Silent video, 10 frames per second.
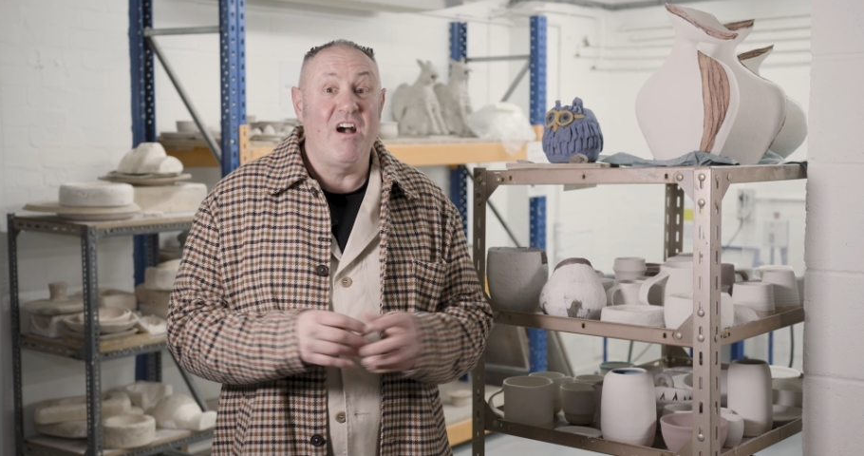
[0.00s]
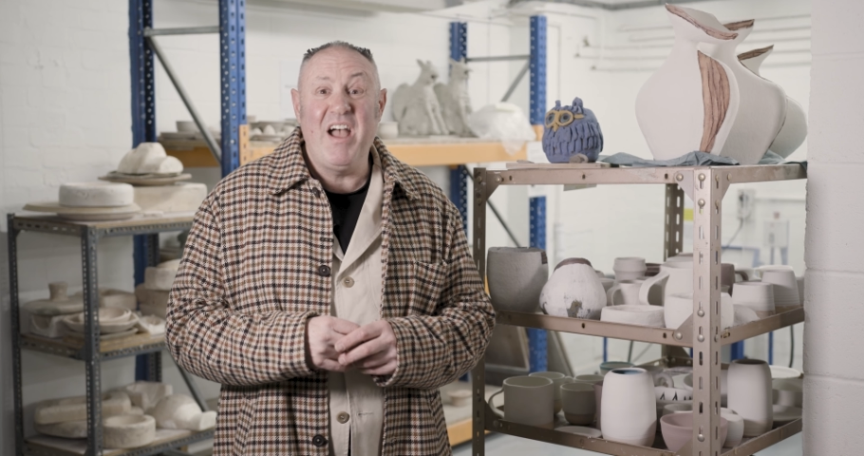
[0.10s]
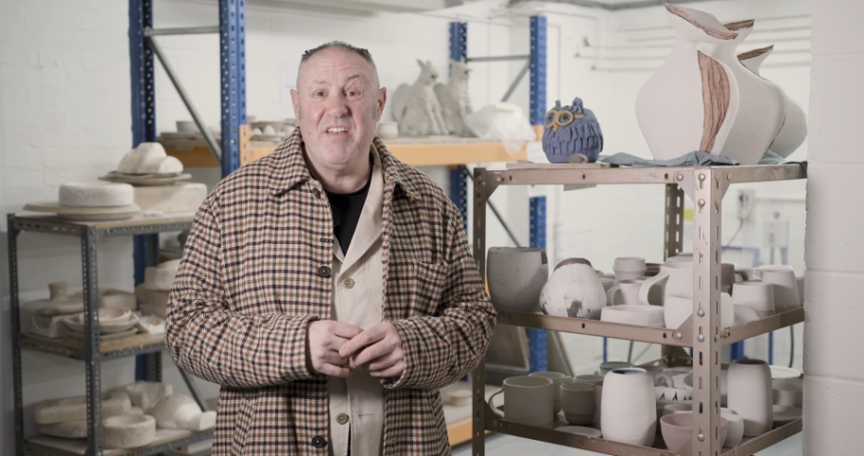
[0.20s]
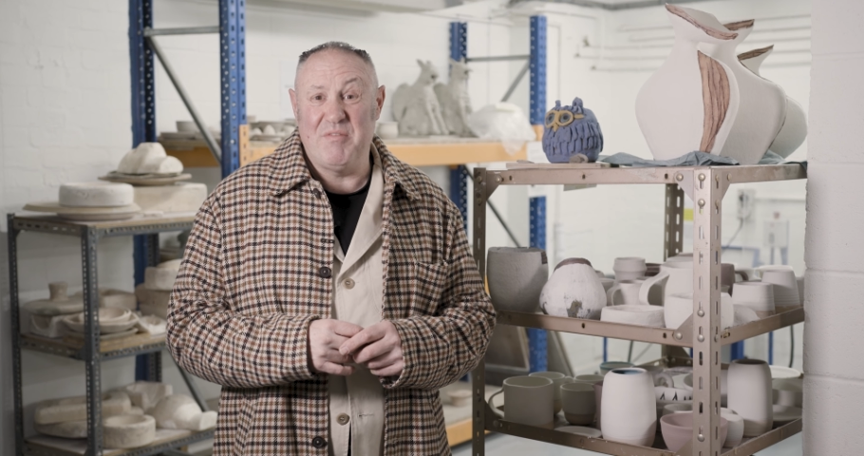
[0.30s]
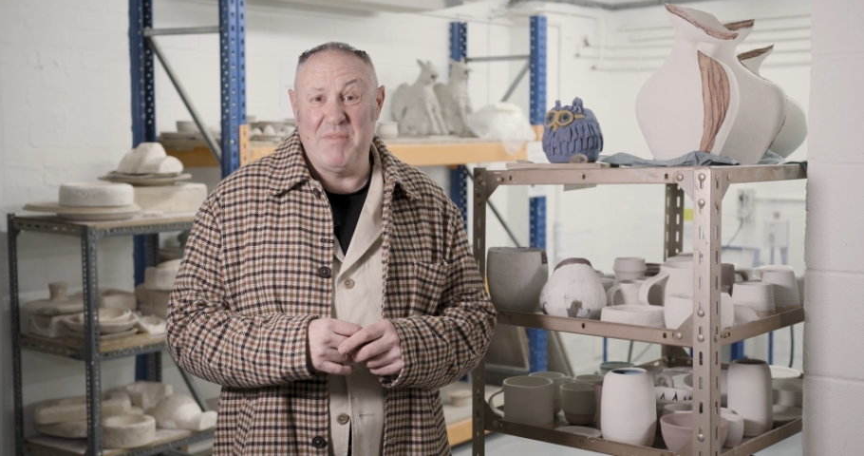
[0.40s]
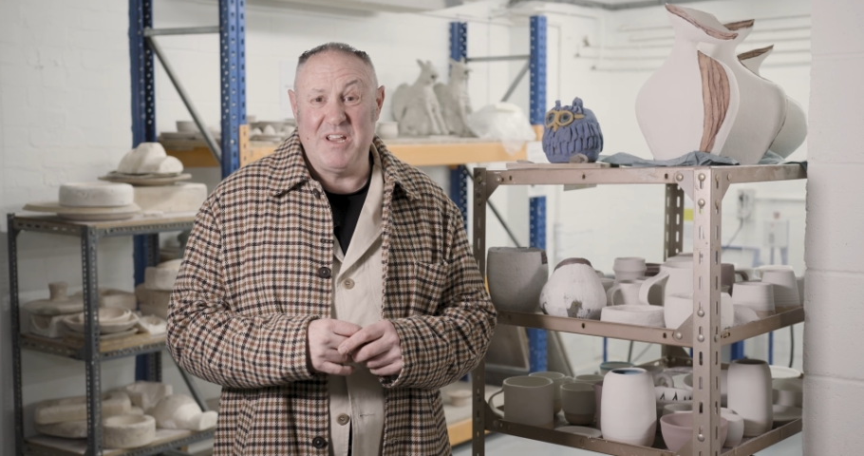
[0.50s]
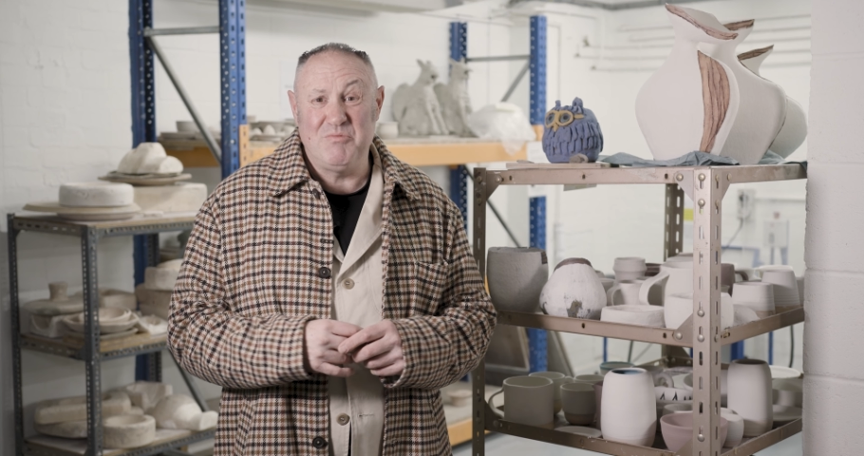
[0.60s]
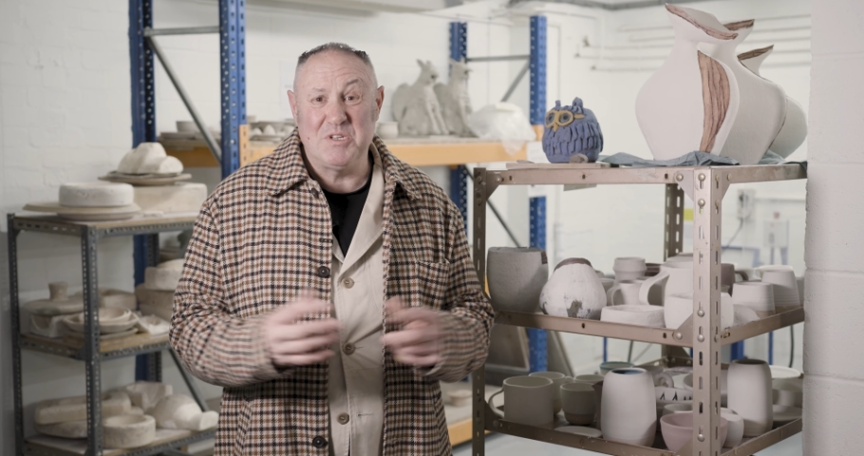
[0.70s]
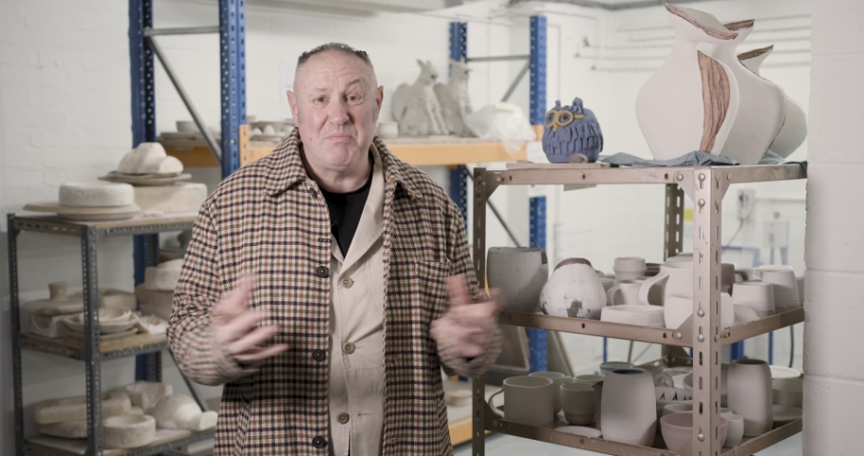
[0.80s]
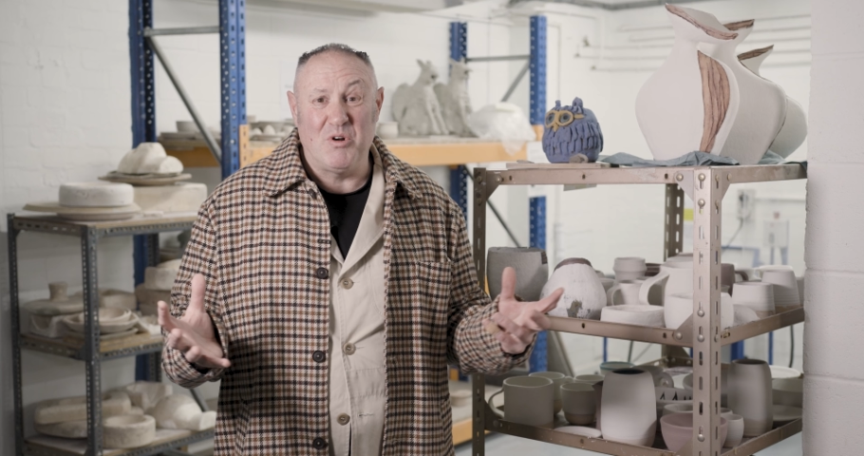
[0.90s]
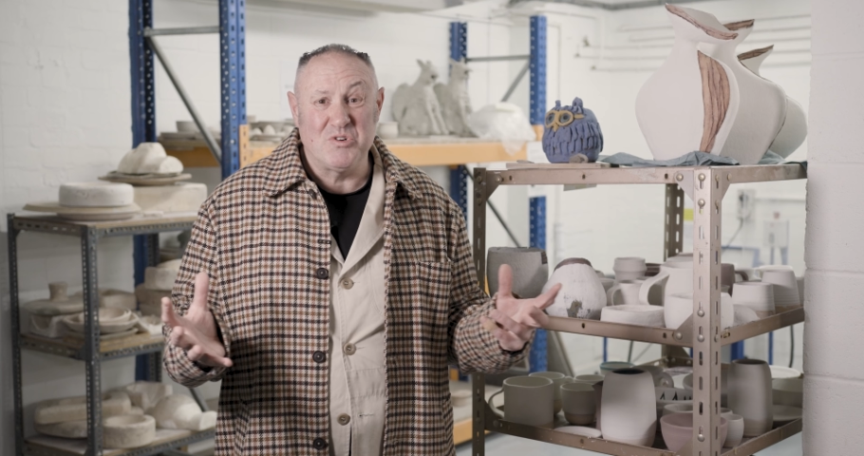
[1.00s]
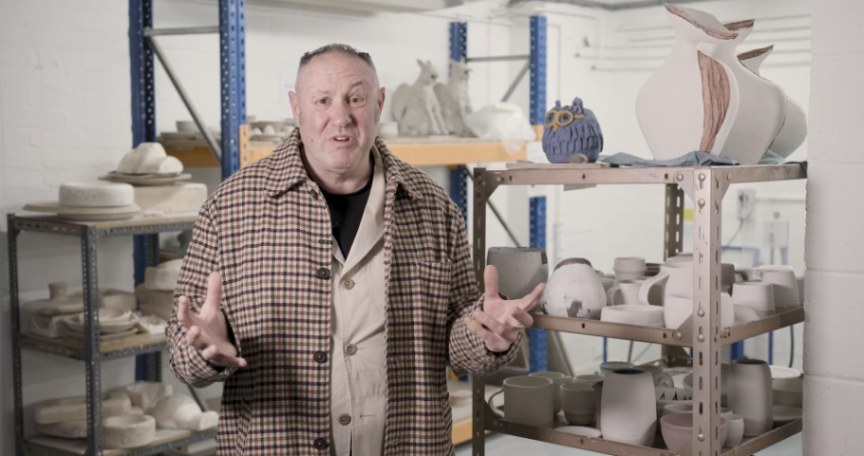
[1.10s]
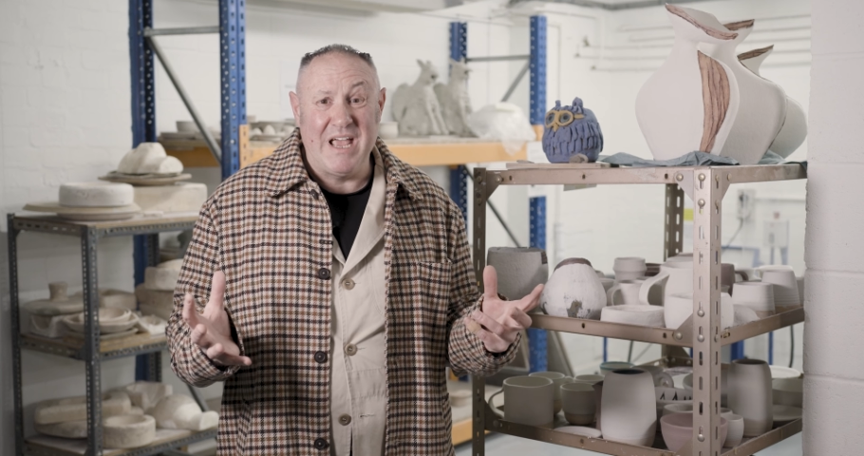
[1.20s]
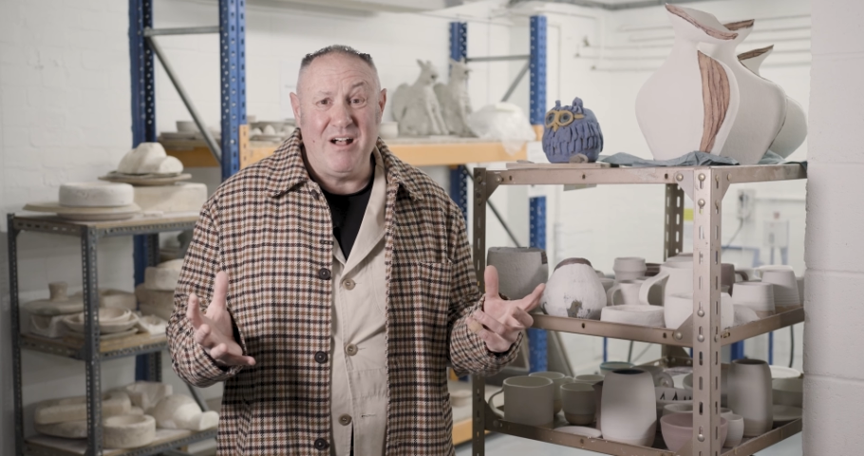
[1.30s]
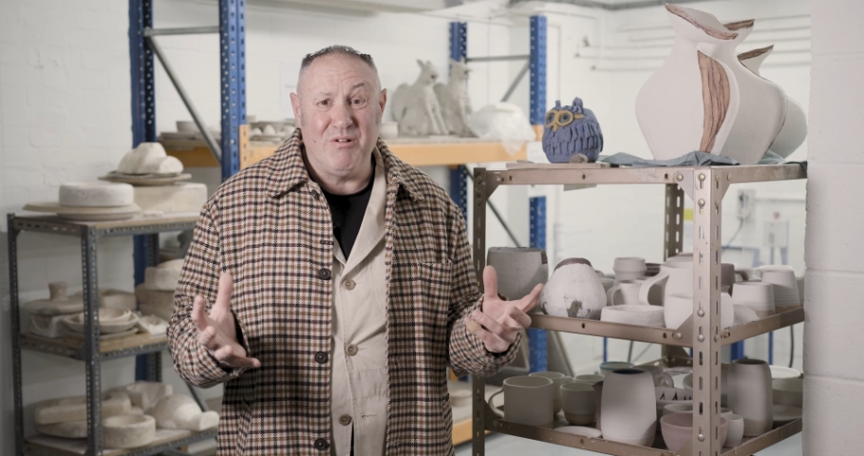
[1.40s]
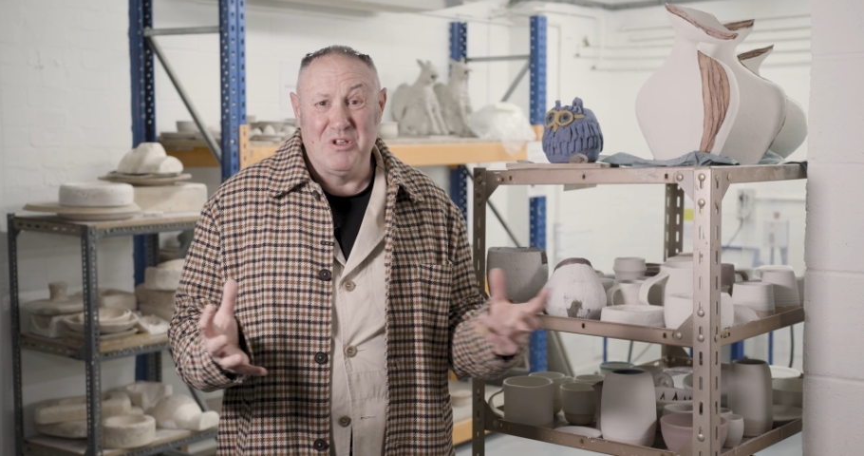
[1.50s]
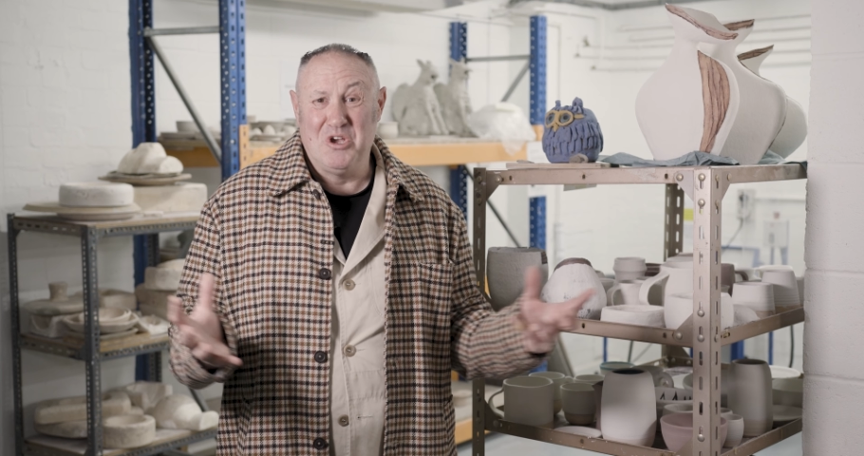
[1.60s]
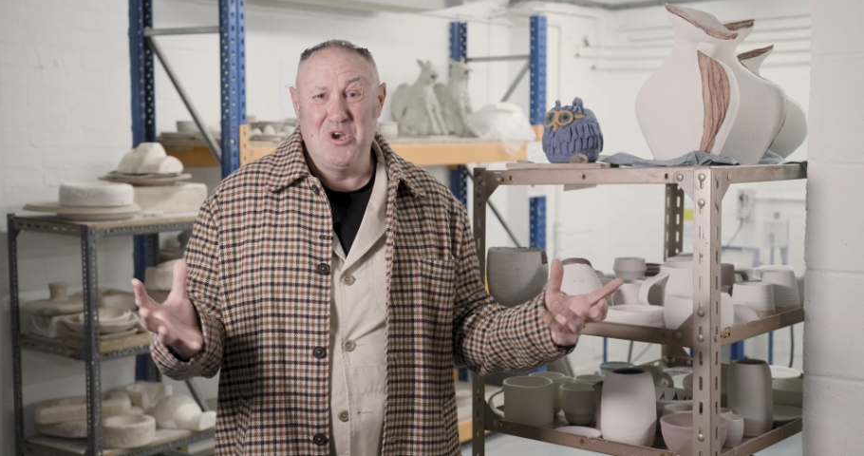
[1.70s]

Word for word: I ever made was a pottery owl.